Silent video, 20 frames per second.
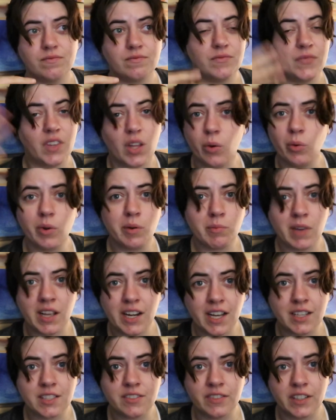know when my
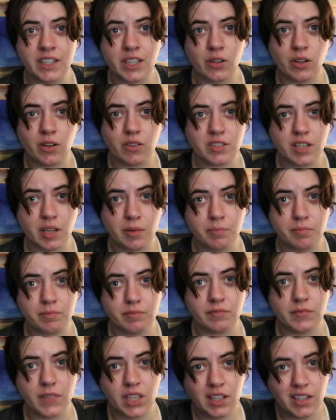next video goes up,
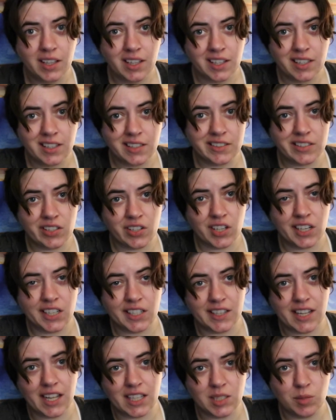consider
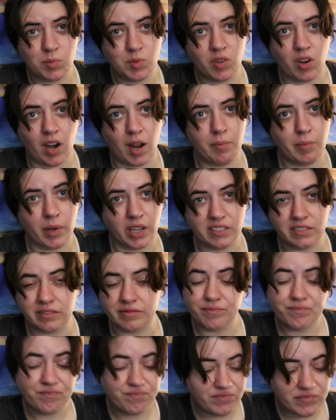hitting that subscribe button
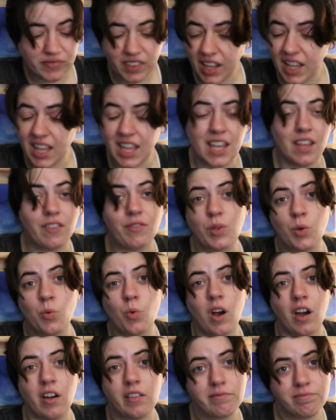if you
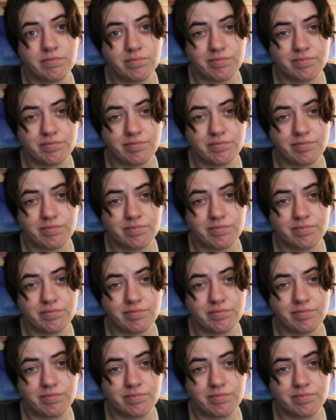want.